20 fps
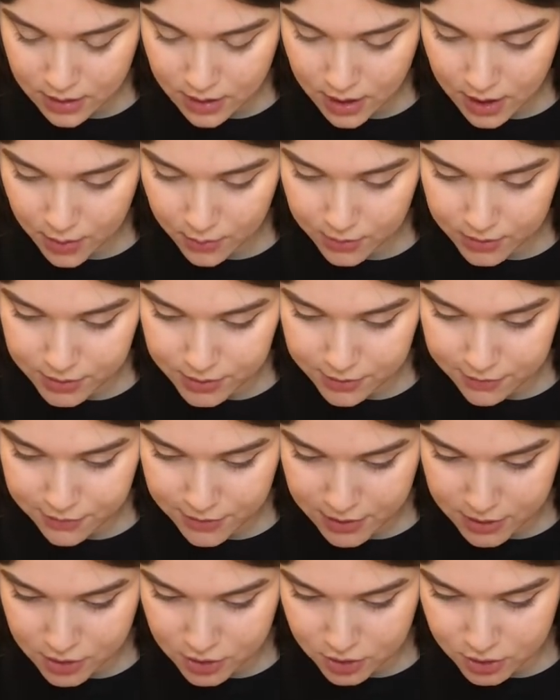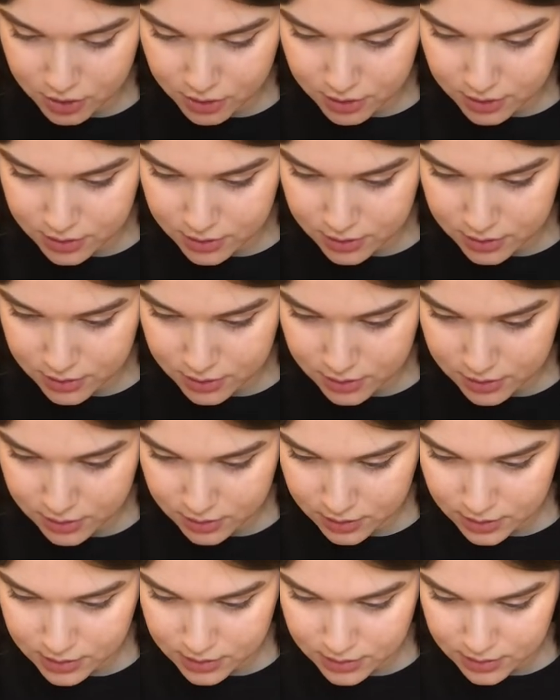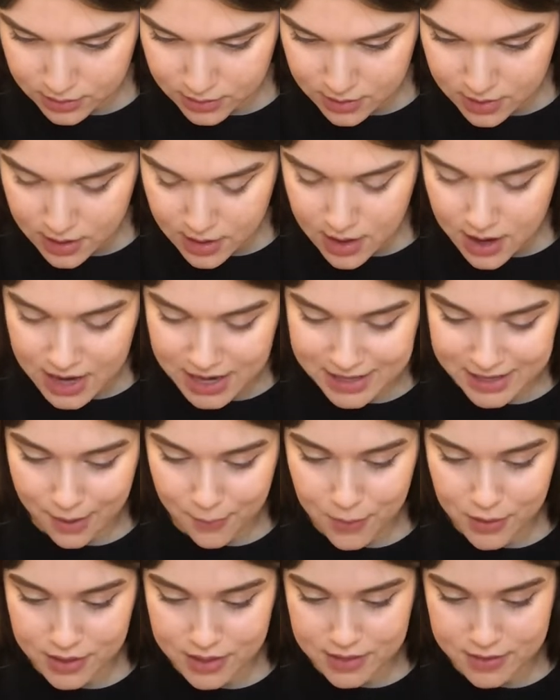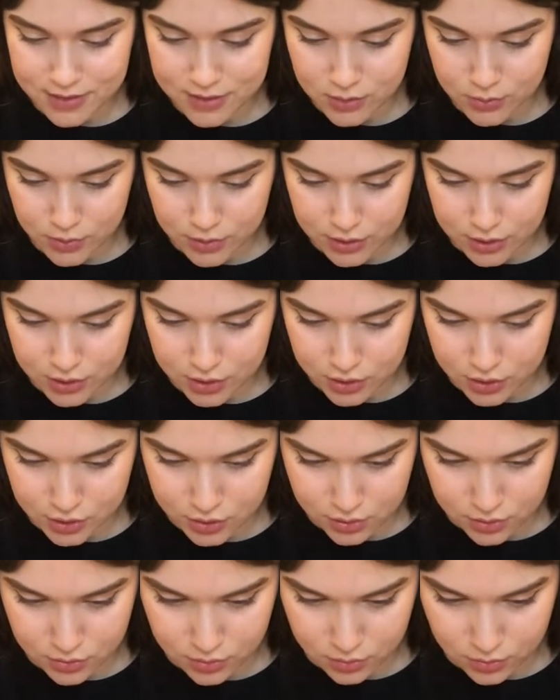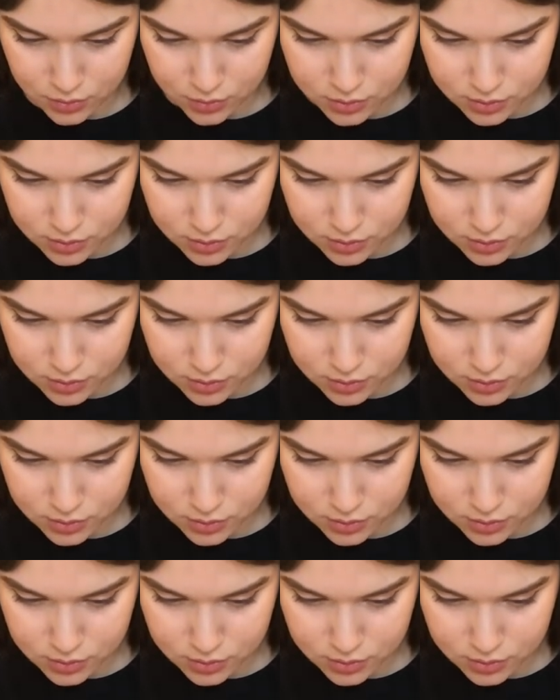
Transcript: I wonder if I should, I think I'm gonna cut this one into 2.